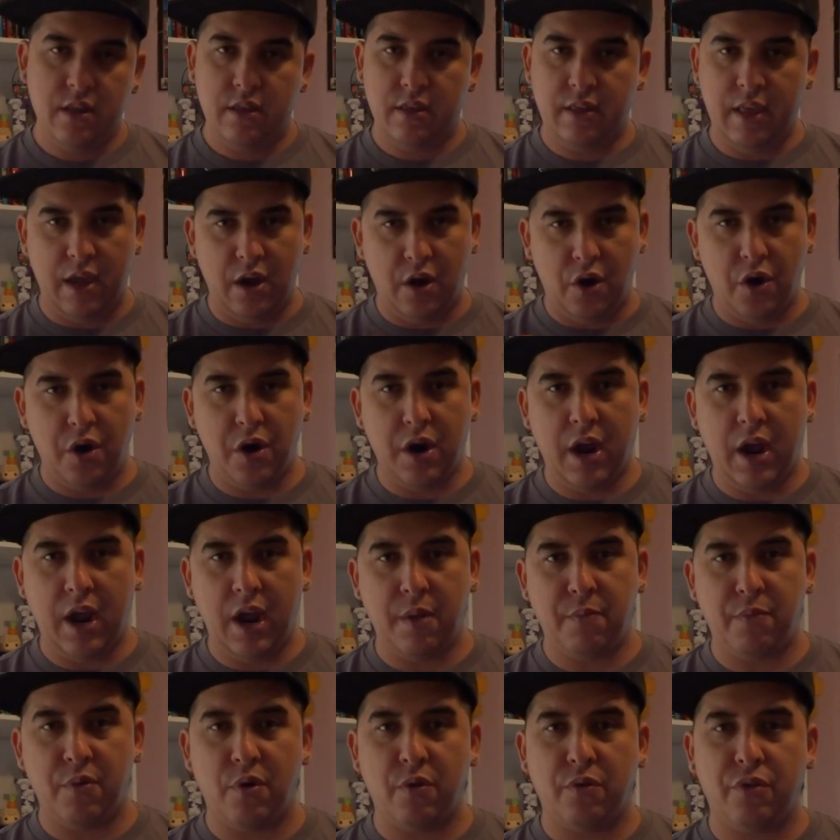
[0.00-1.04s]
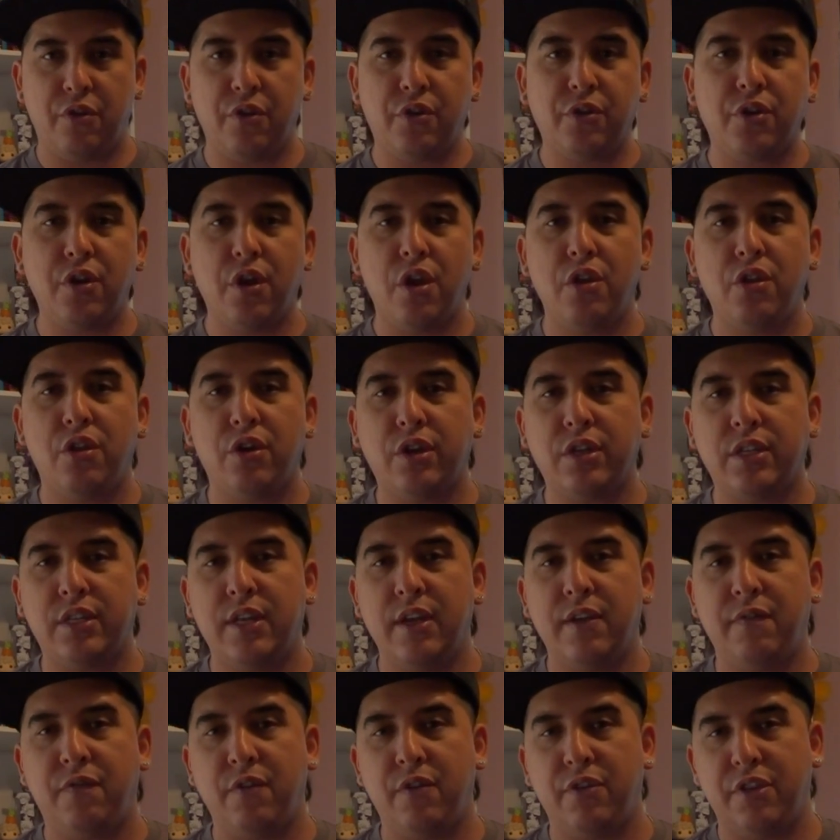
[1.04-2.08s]
that aren't hypo, they're going to look
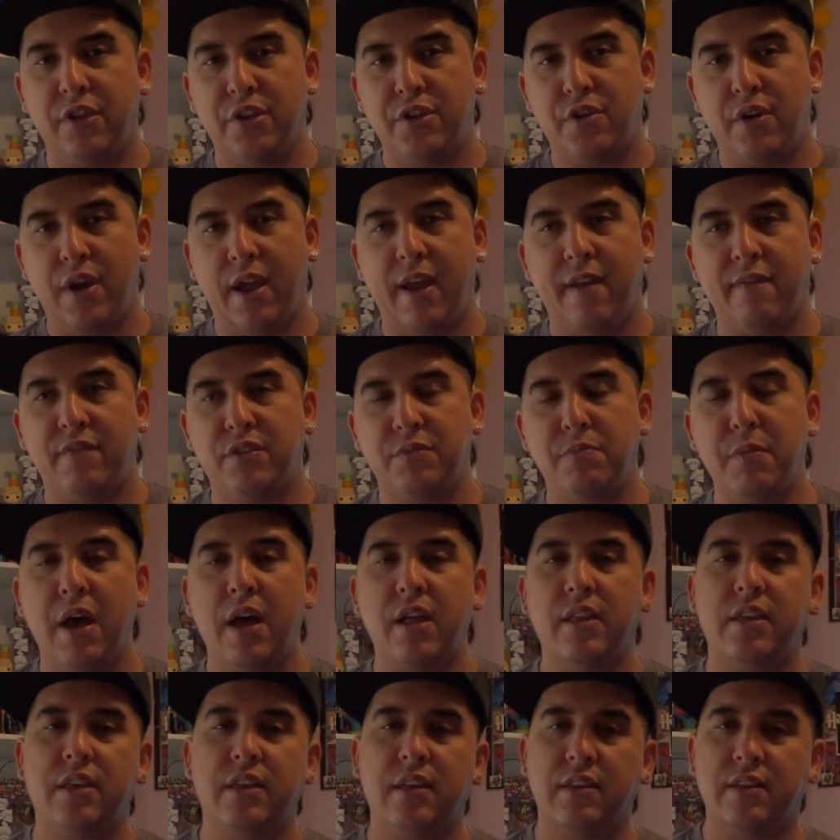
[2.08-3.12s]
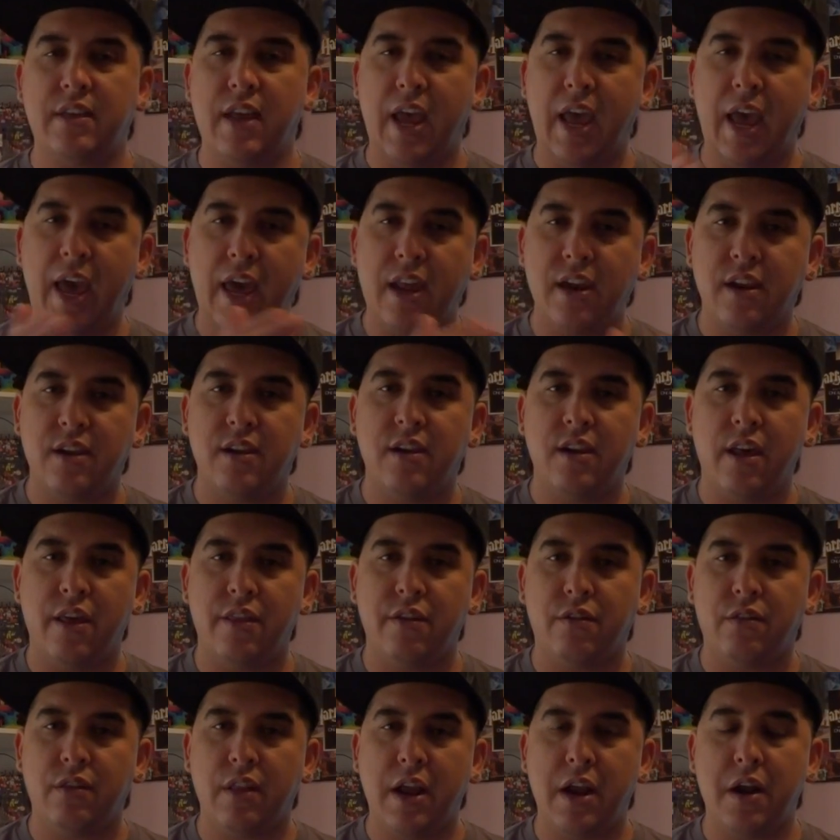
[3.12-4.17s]
different than your average Motley because I added
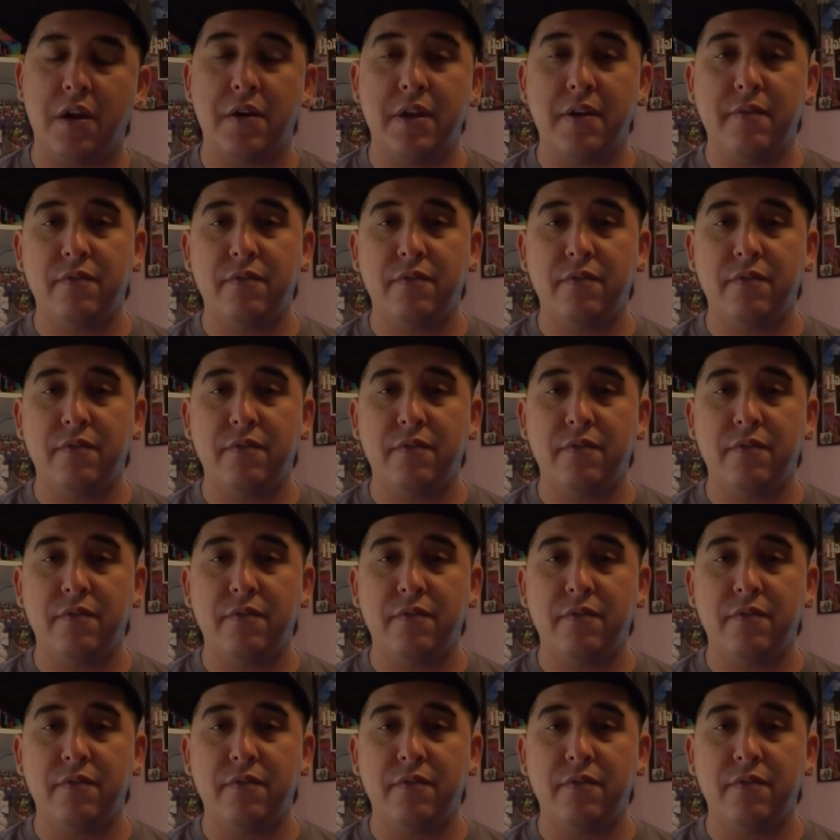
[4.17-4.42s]
another layer.